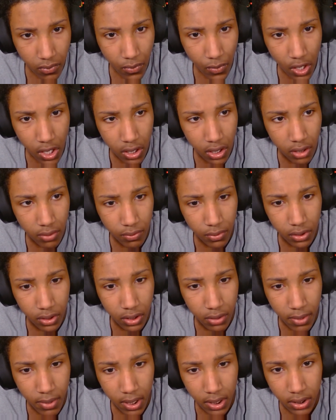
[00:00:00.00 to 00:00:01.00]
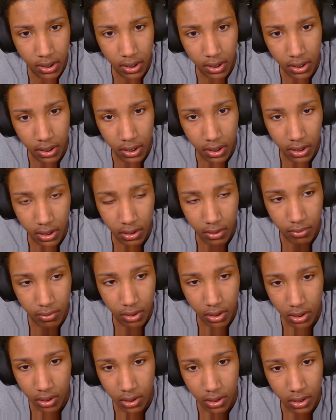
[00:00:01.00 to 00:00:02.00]
Like, I'm really about to end,
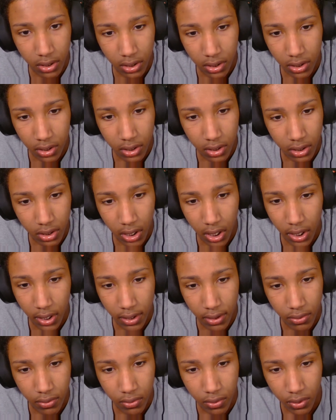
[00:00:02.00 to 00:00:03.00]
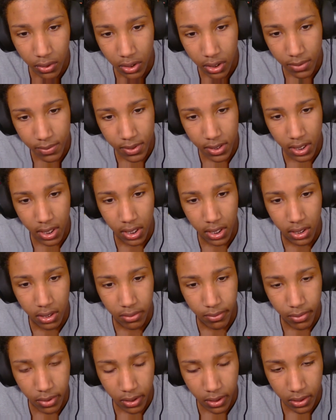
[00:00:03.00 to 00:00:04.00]
bro. Like, you know what I'm
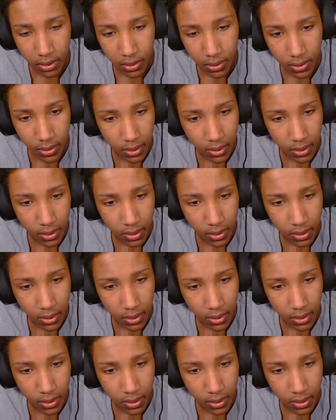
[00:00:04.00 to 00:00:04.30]
saying, bro?